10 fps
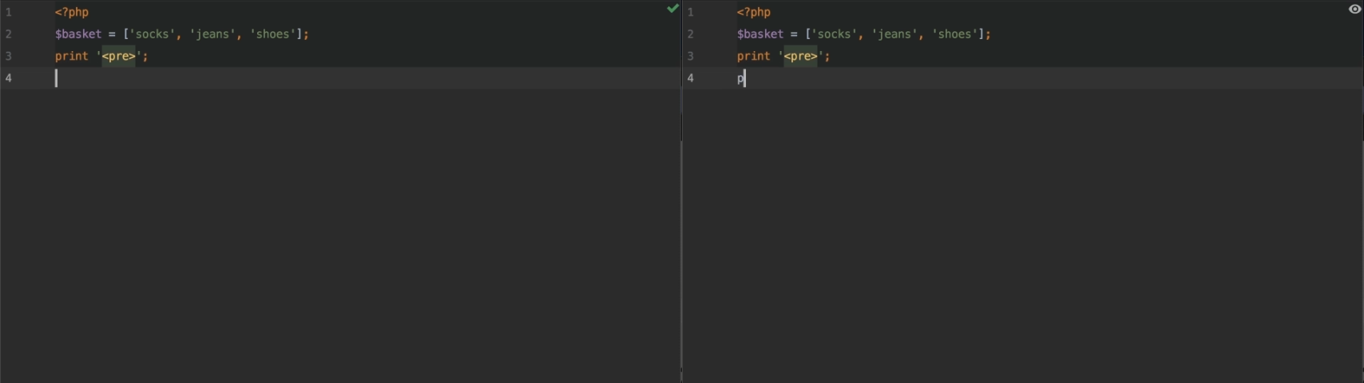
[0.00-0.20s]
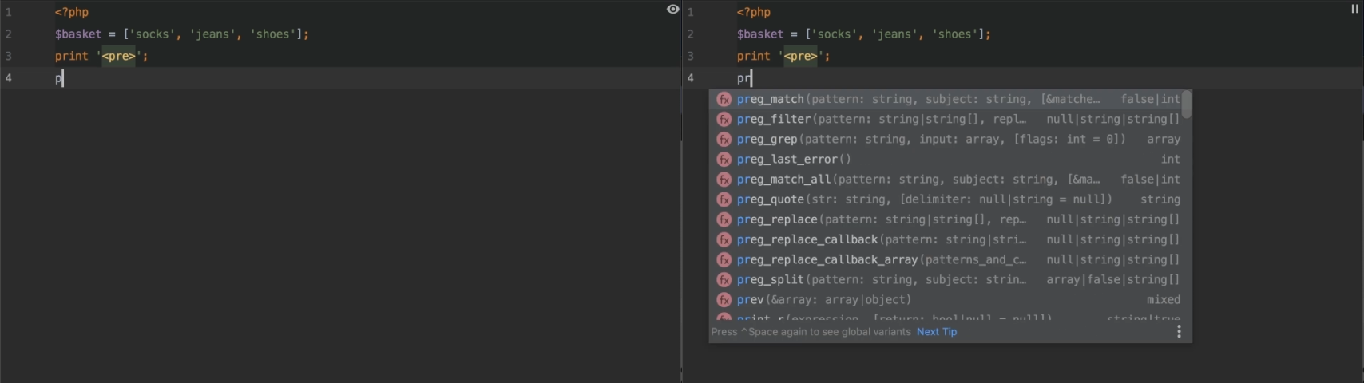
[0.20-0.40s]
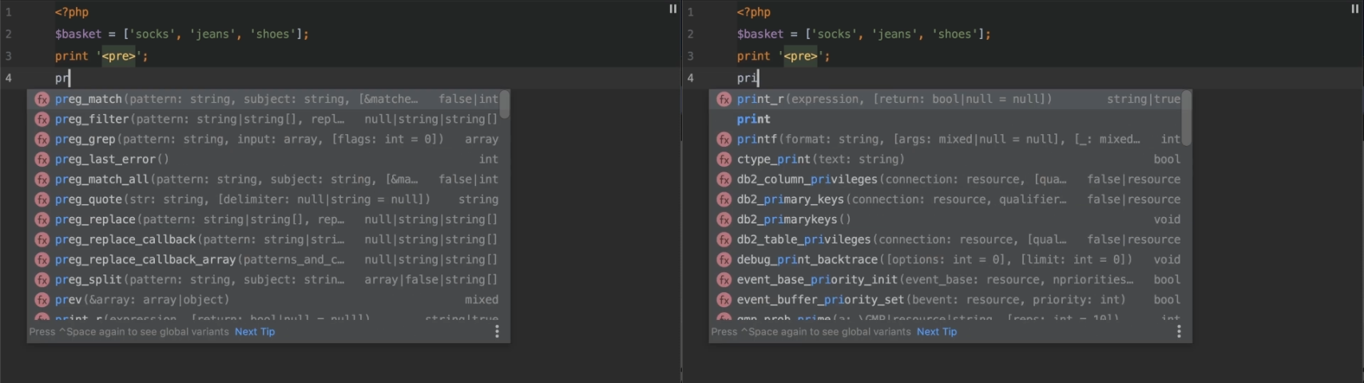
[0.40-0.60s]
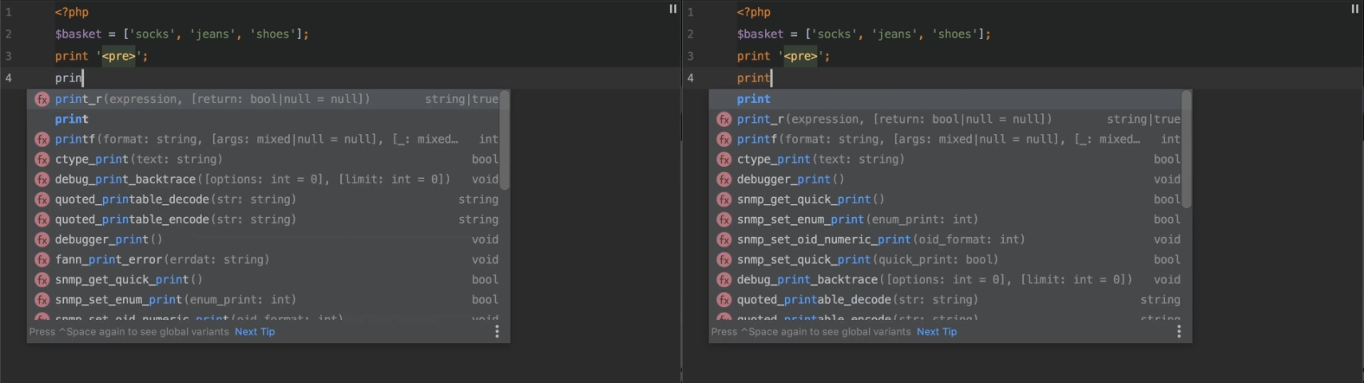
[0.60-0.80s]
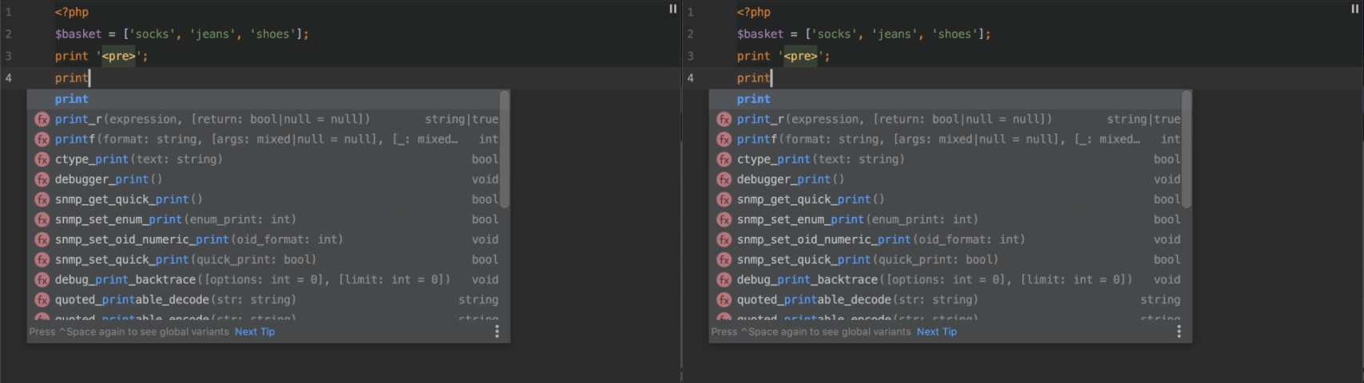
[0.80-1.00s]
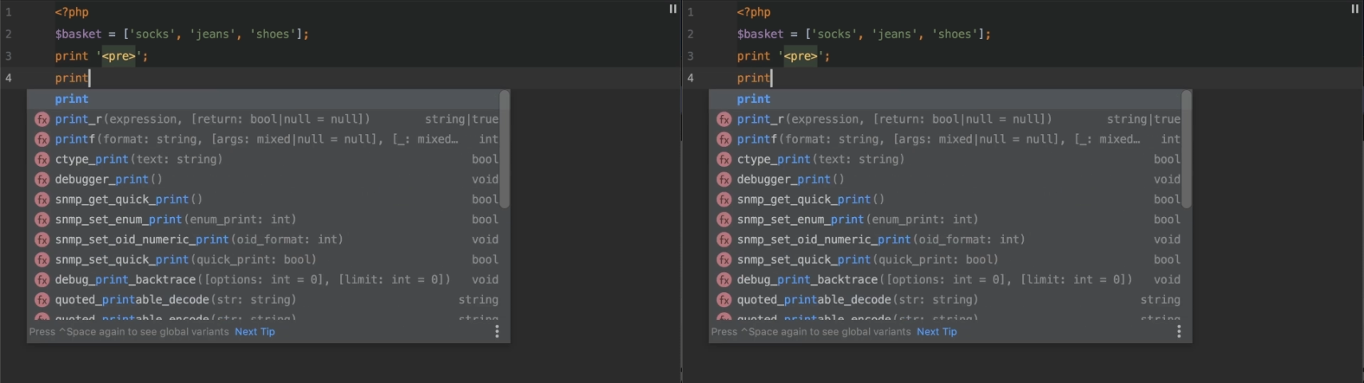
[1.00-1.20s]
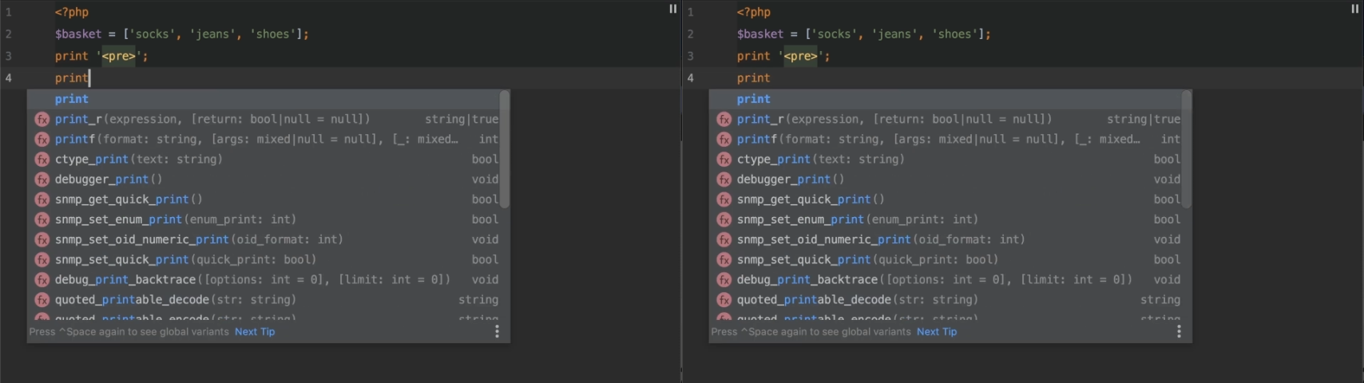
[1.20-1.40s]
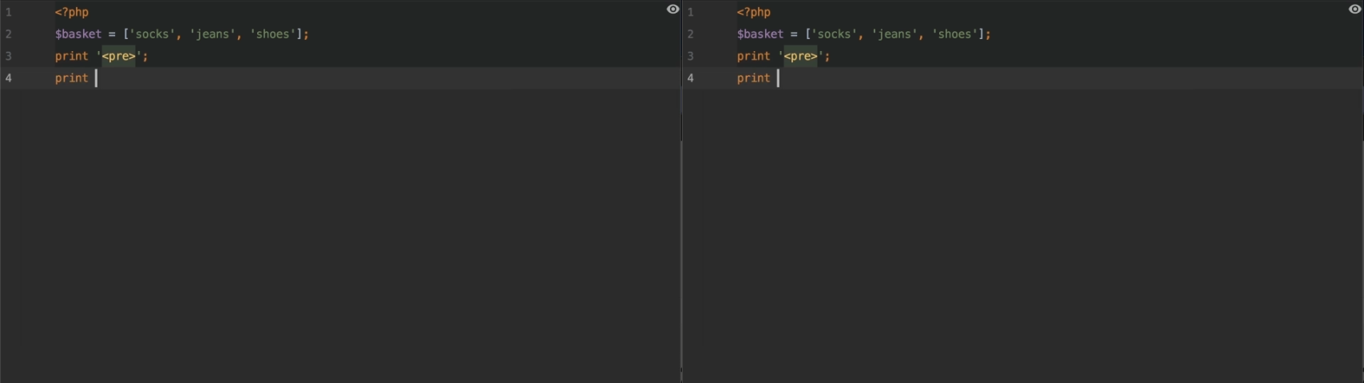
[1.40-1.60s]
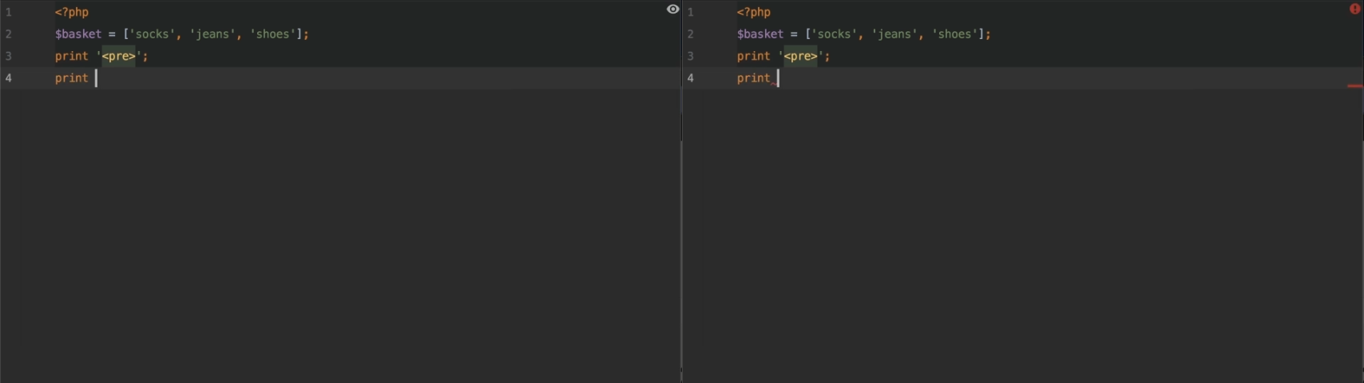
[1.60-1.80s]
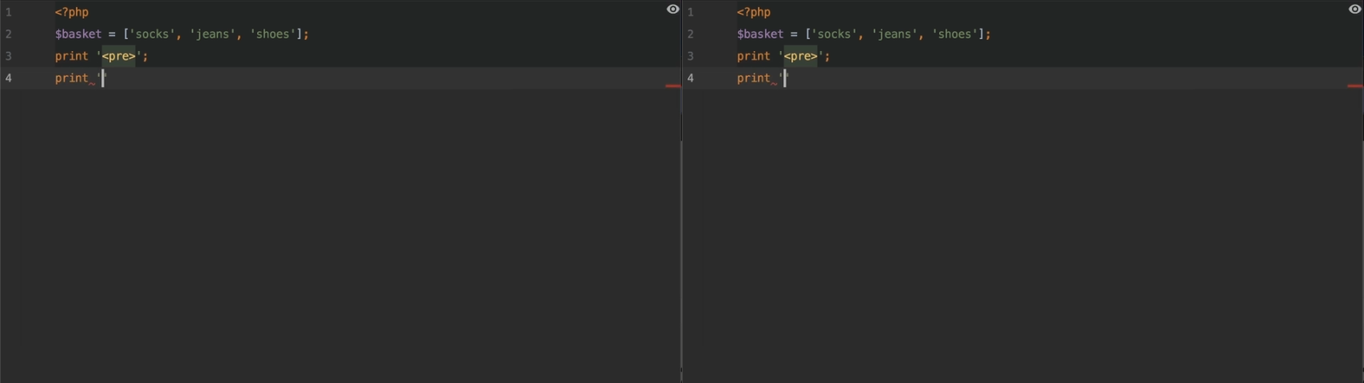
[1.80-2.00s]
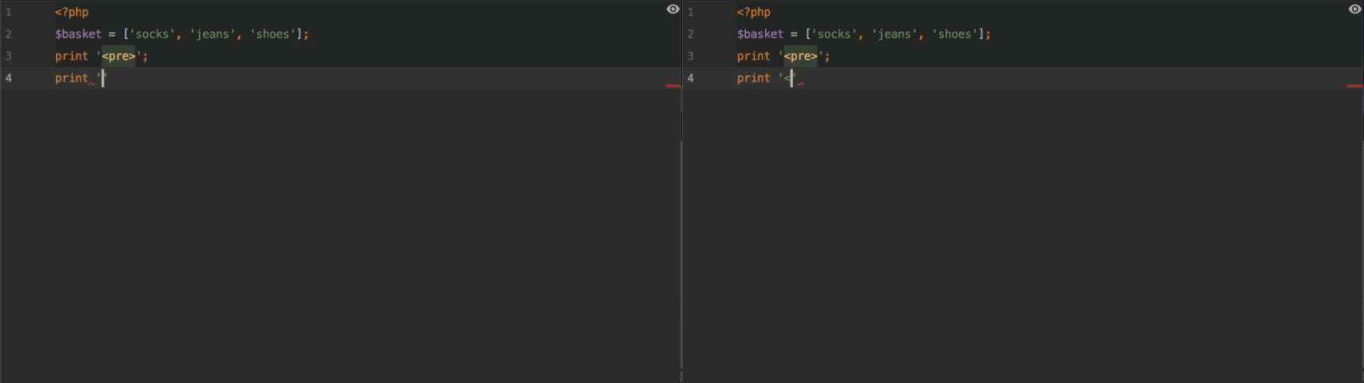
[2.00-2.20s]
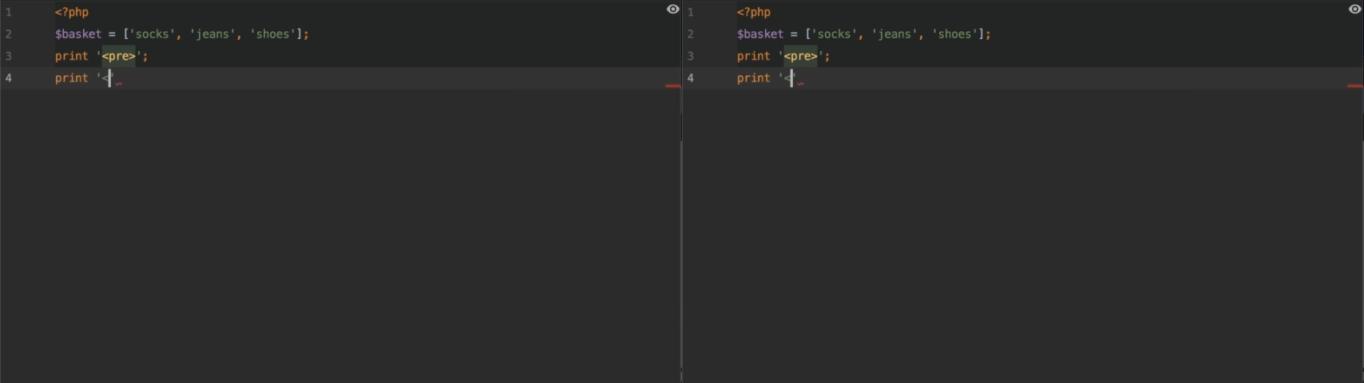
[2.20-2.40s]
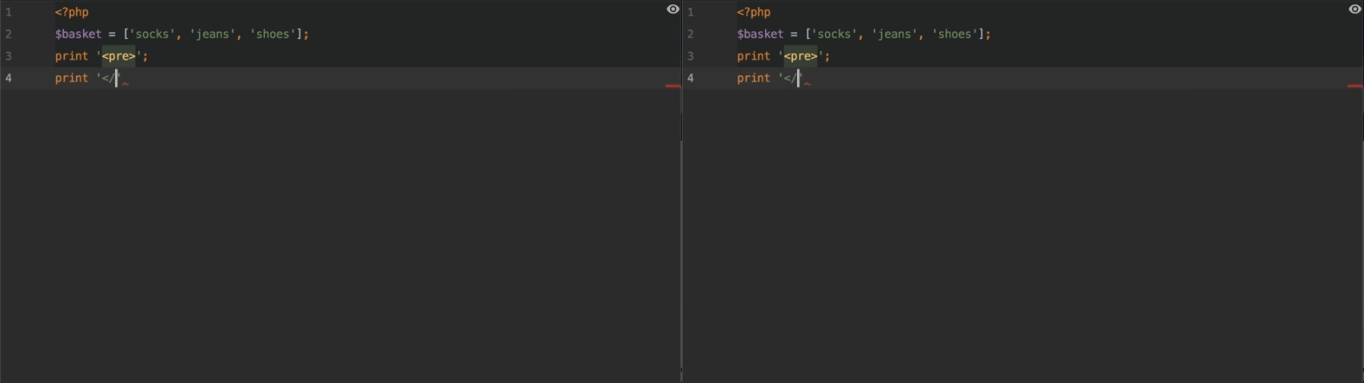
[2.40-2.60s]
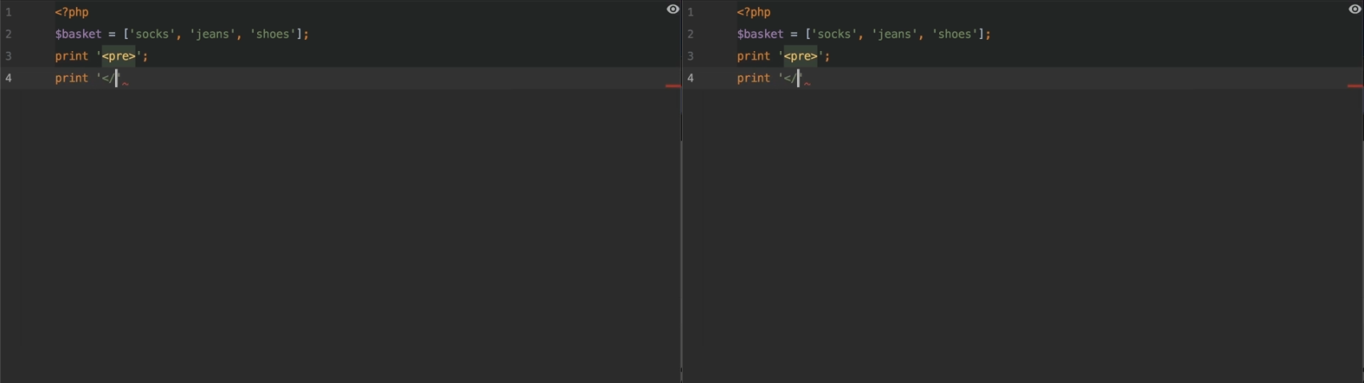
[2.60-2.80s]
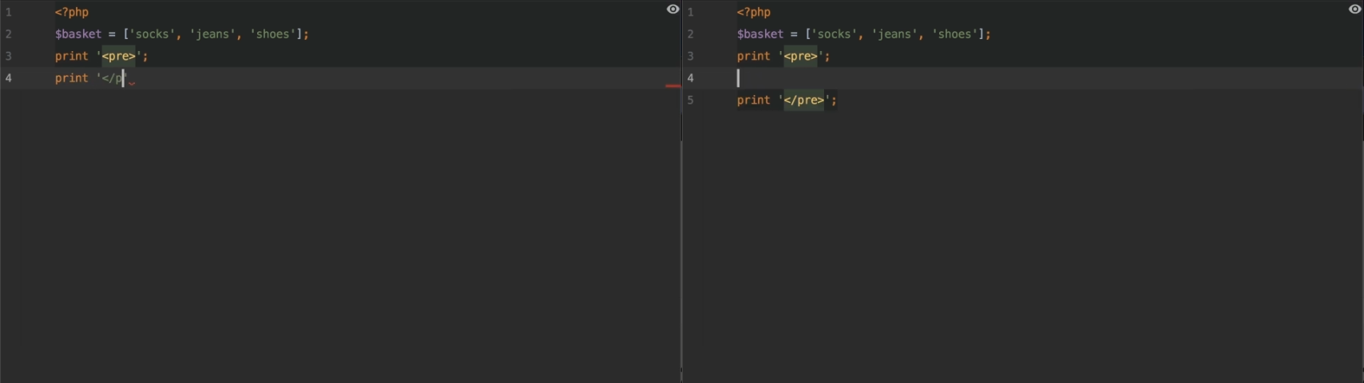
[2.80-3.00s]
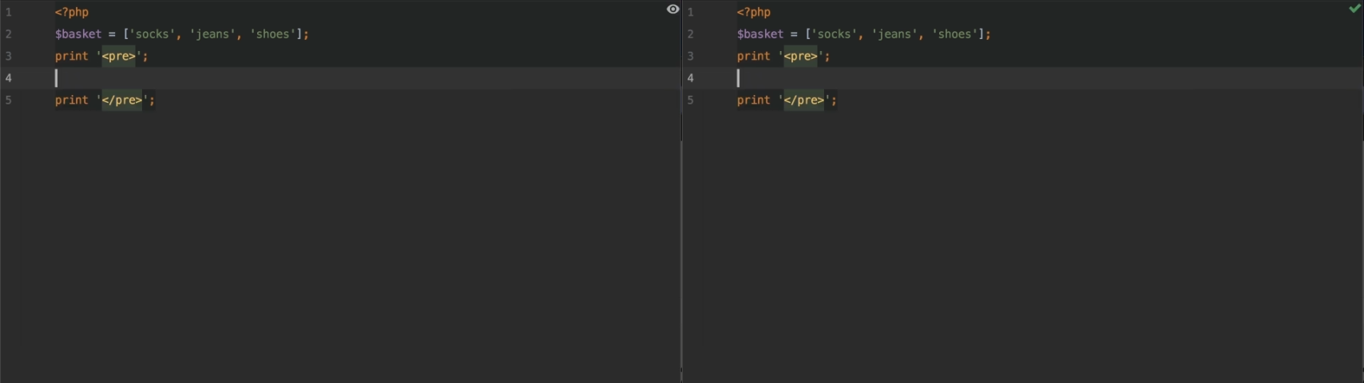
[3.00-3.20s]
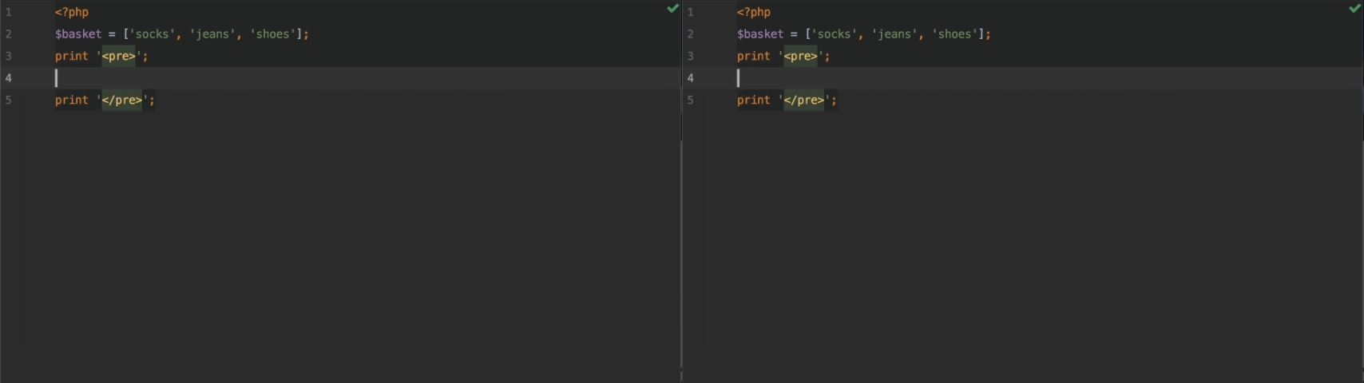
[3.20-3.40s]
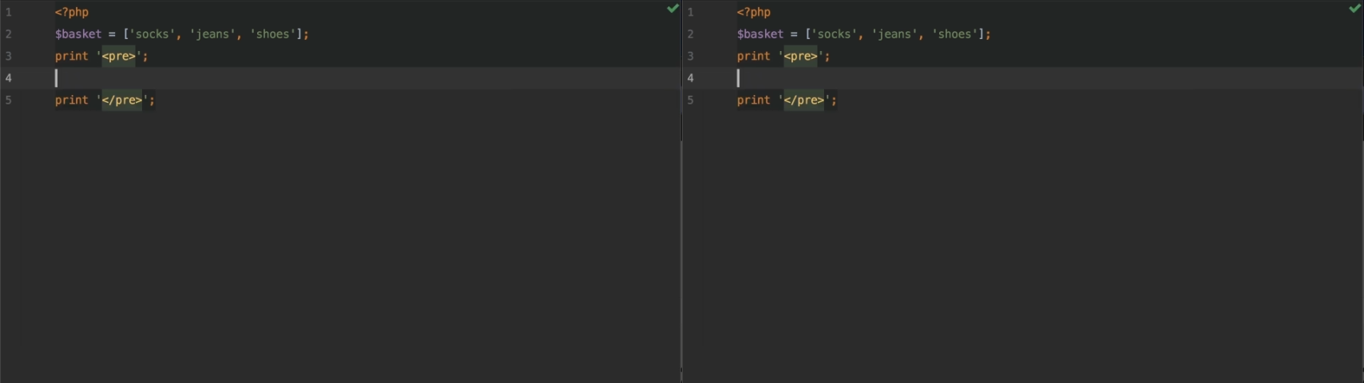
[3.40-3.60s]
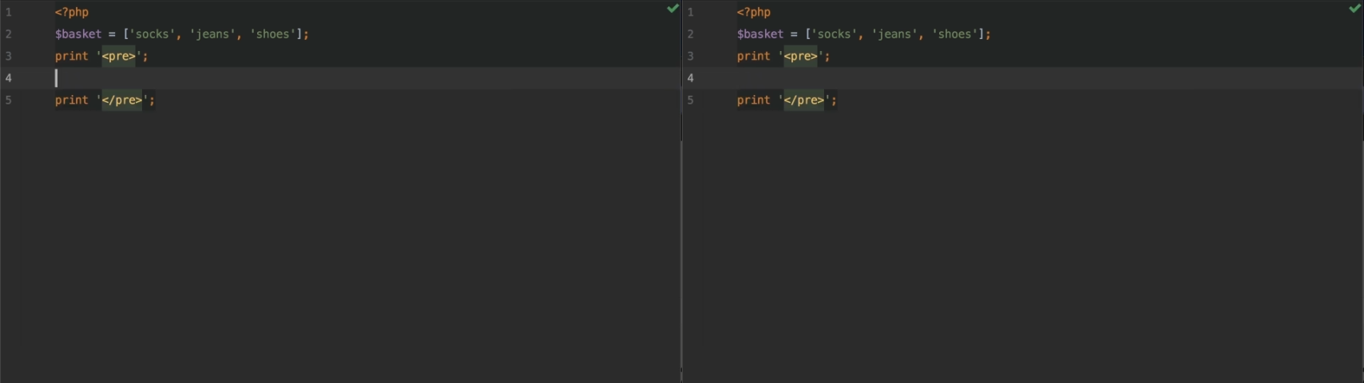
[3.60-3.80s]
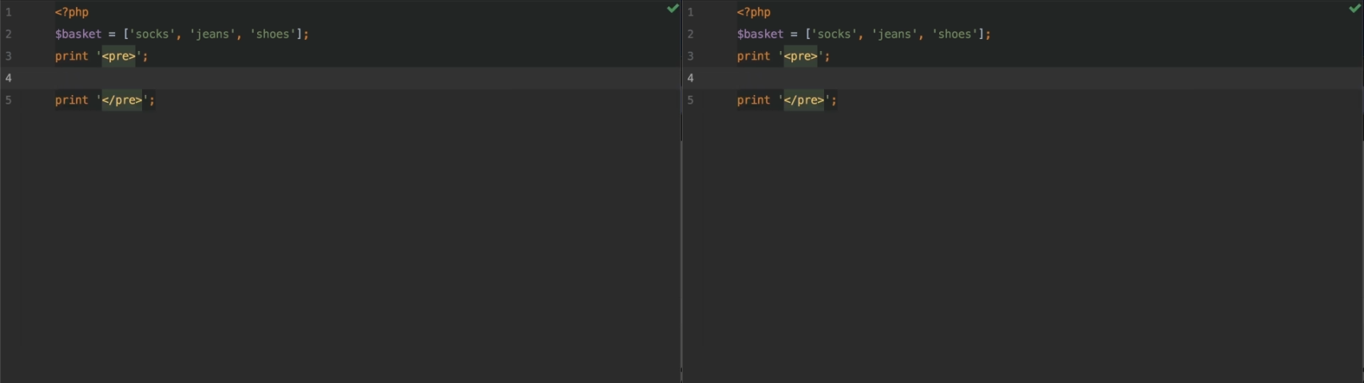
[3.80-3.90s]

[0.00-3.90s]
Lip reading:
Nobody's mouth can be seen.